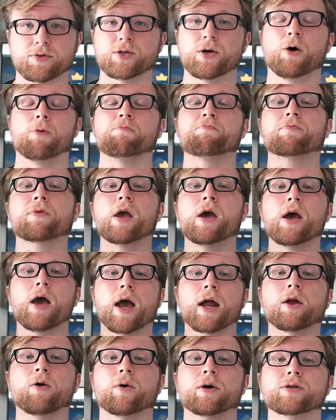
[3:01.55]
So
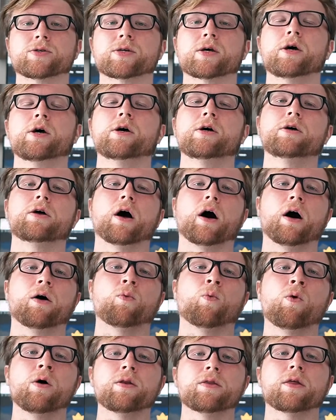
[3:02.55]
anyways,
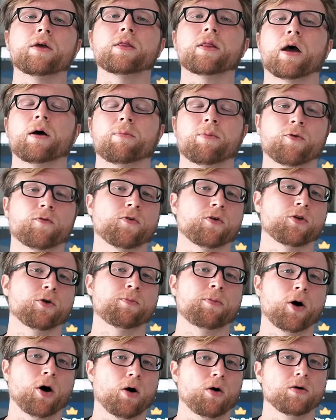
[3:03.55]
one thing that Portfolio
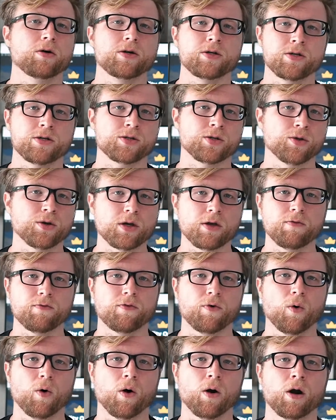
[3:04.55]
Paul is looking
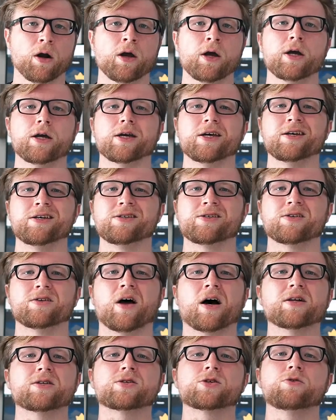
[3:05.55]
for is
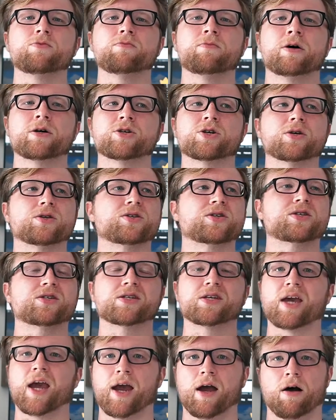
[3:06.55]
not so much
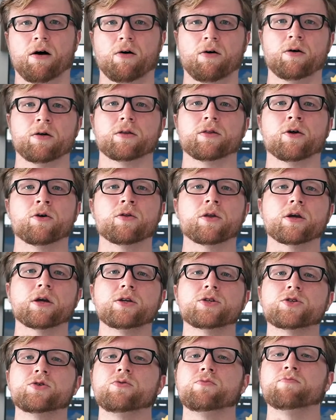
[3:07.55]
scale. They're
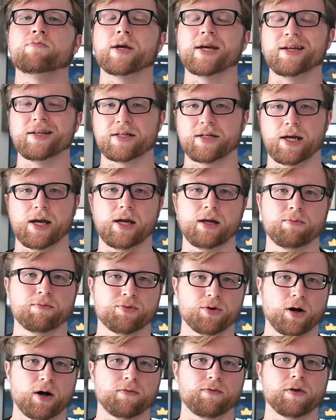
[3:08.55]
looking to maintain
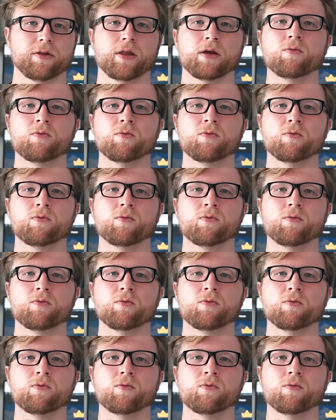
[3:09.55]
profit.